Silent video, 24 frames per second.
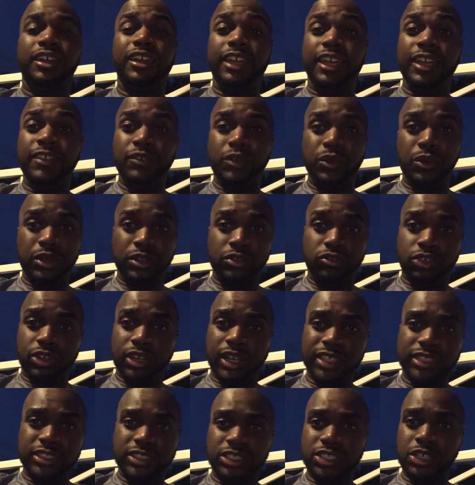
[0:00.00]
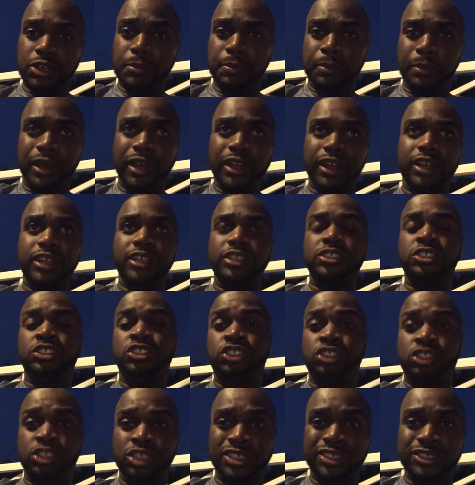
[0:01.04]
even with relationship, marriage,
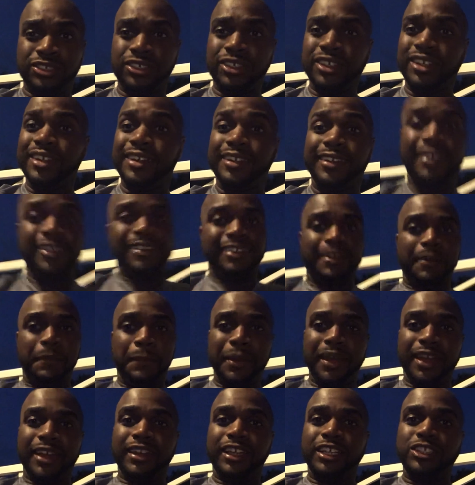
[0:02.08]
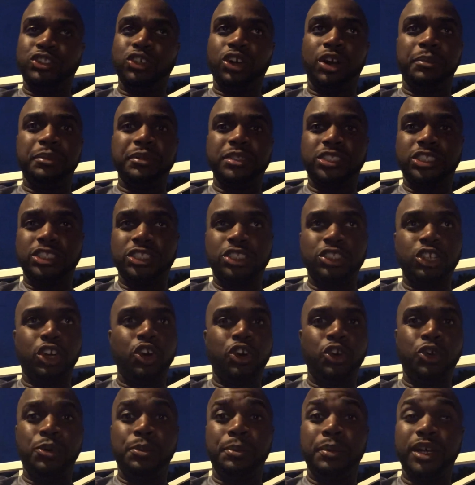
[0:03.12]
children, man, they taught me
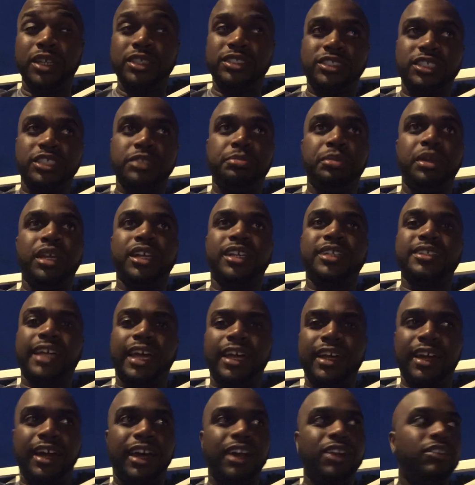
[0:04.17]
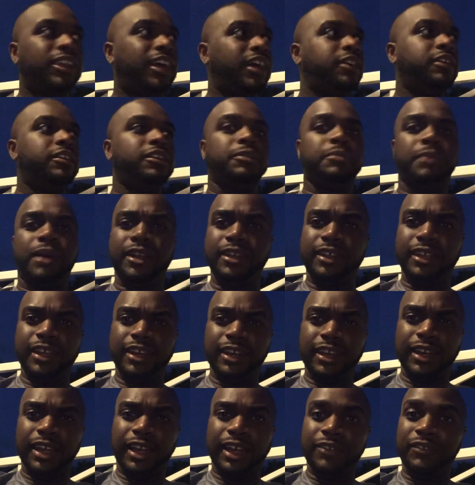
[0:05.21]
so much just being, because I don't like, in my
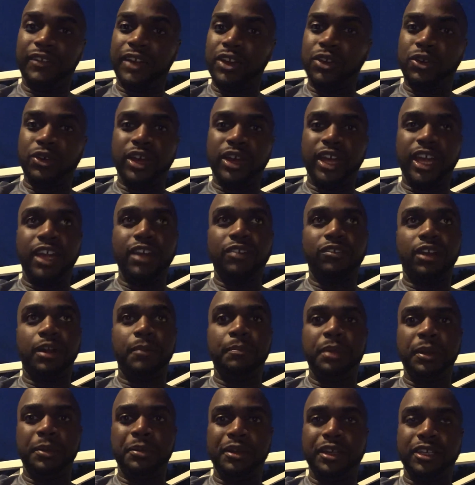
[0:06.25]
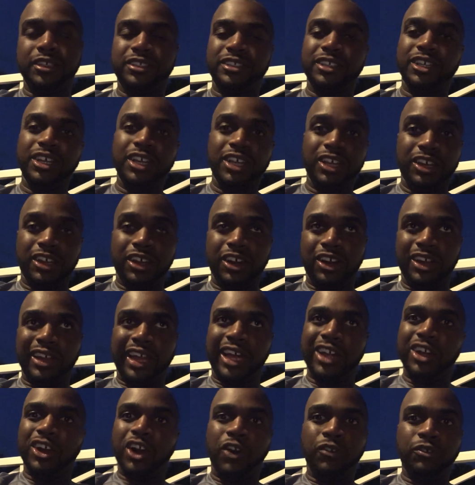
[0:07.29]
daily life, I don't hang around people that's
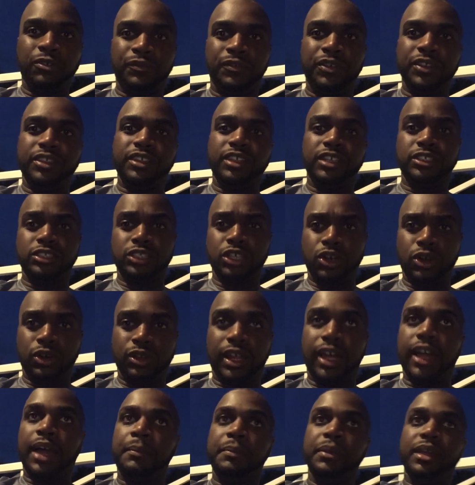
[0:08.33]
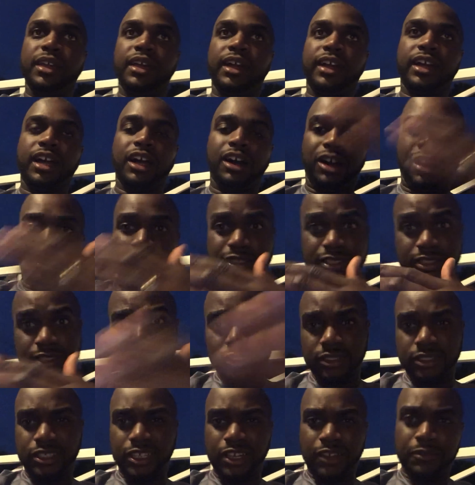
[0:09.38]
like over 50 years old. Like, I mean, I got uncles
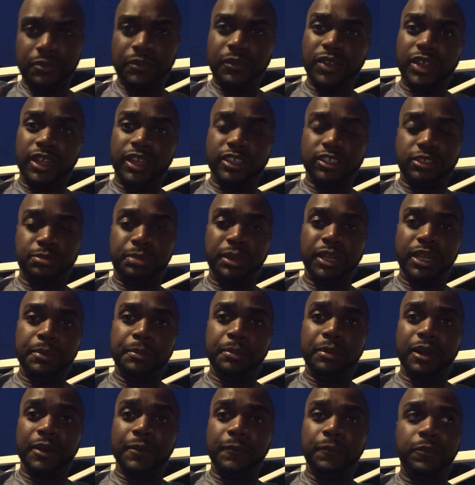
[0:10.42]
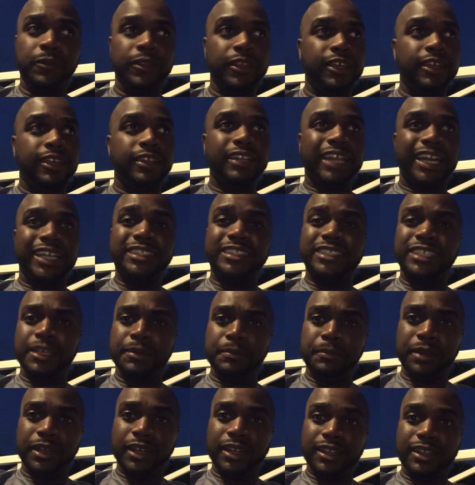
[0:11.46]
and stuff speak, but that
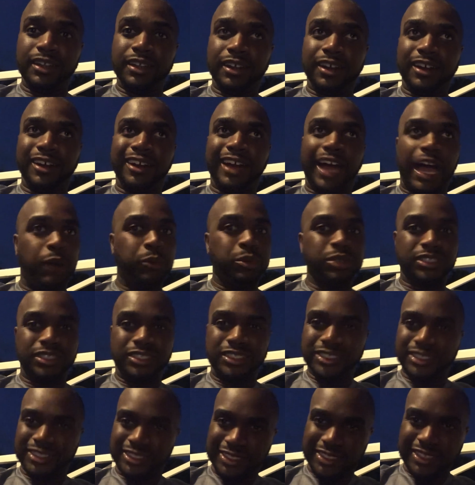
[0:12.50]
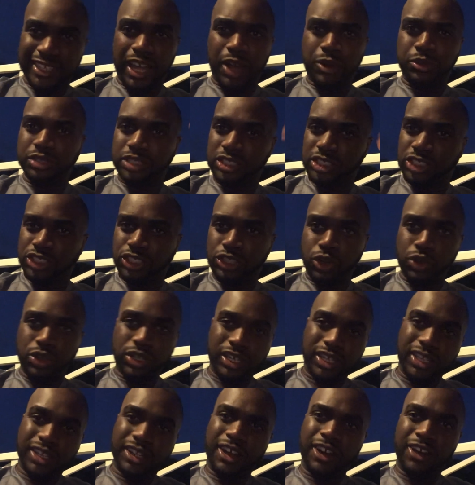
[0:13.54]
10-minute, I was just soaking
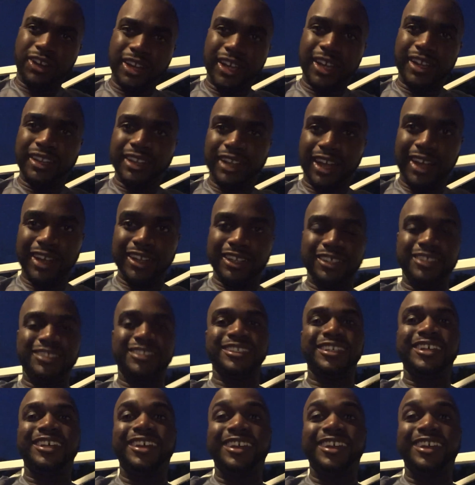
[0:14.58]
in all that knowledge,